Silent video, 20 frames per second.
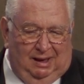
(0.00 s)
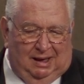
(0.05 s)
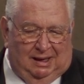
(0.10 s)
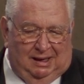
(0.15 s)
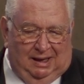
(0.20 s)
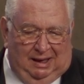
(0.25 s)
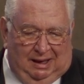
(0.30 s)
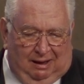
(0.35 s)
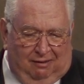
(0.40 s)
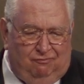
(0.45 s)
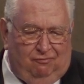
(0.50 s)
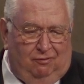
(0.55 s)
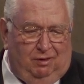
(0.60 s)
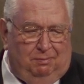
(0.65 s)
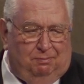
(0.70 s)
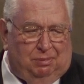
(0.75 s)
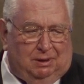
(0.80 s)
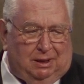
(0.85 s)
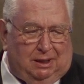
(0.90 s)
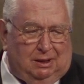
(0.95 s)
And
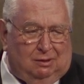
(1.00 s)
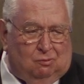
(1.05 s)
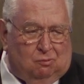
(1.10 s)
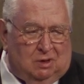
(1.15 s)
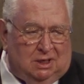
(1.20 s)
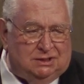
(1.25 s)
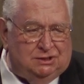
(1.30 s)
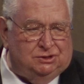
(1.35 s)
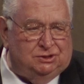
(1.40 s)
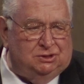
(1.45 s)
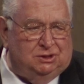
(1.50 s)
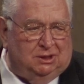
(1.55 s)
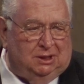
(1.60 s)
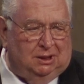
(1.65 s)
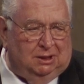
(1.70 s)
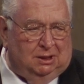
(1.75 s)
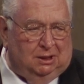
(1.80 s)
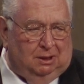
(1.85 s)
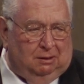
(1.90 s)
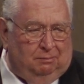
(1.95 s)
everybody wants to
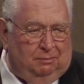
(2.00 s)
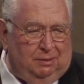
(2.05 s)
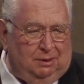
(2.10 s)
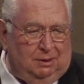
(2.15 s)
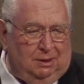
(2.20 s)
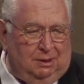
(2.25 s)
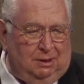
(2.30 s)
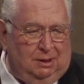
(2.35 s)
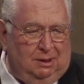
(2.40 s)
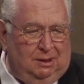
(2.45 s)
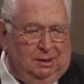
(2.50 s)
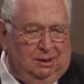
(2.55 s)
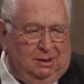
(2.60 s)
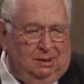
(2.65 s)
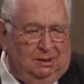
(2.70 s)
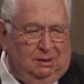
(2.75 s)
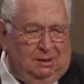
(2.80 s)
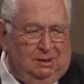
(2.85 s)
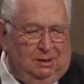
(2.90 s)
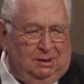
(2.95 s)
come
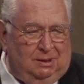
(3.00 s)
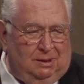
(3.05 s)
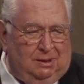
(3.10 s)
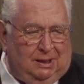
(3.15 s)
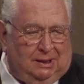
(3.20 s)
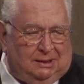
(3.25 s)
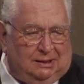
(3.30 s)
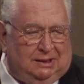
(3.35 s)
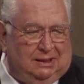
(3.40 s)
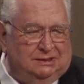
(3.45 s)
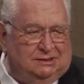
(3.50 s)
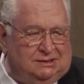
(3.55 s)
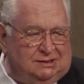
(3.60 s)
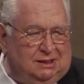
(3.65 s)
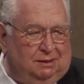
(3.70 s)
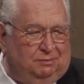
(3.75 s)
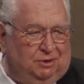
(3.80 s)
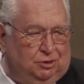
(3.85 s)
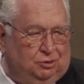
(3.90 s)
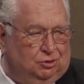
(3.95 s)
and get
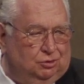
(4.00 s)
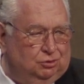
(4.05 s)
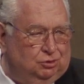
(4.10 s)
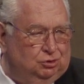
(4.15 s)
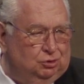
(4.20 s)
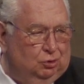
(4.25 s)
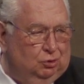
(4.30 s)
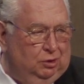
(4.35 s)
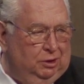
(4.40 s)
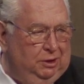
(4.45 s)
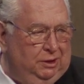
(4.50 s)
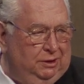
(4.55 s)
some of your joy.